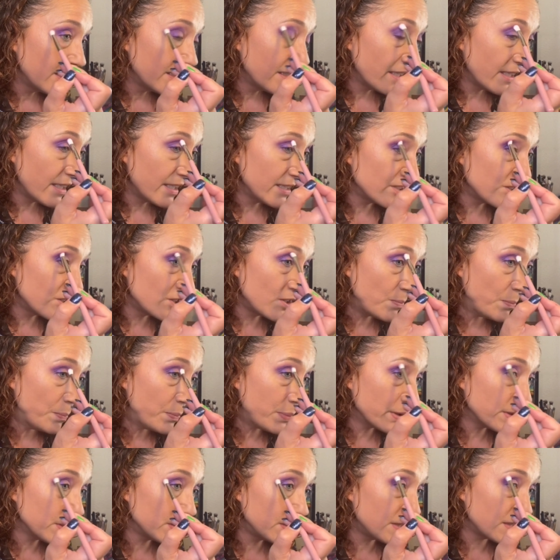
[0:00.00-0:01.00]
and she
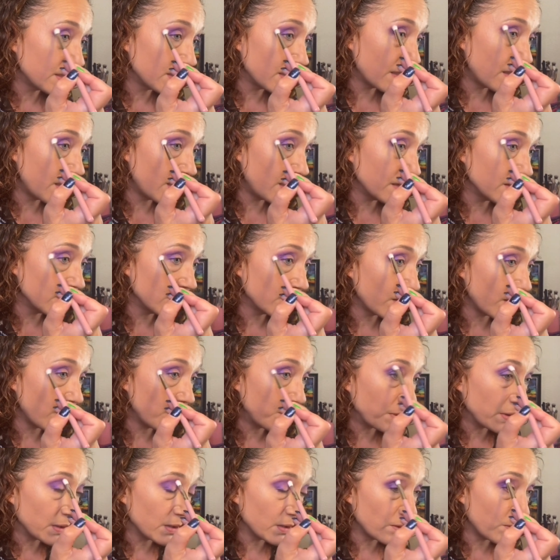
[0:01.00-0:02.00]
builds the color up a
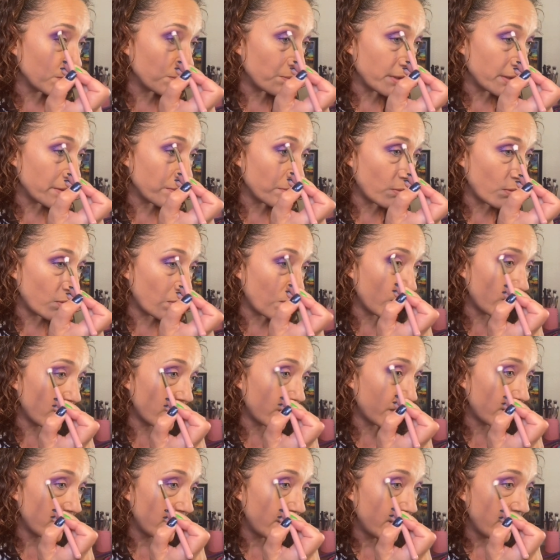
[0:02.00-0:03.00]
little bit more
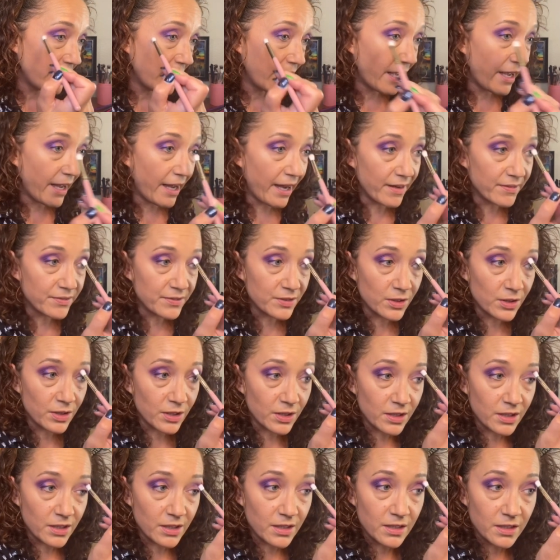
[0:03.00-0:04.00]

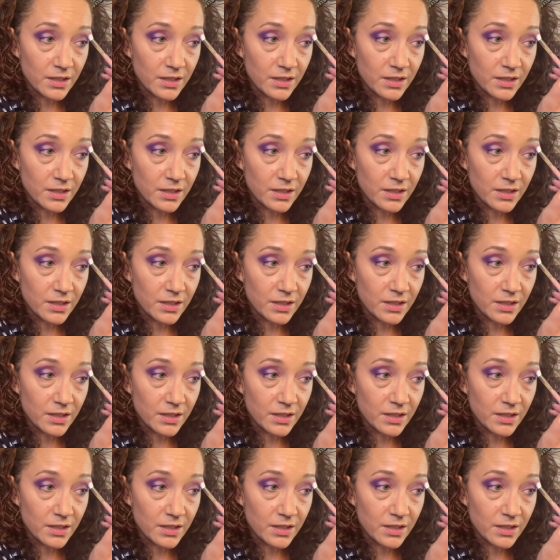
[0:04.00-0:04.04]
after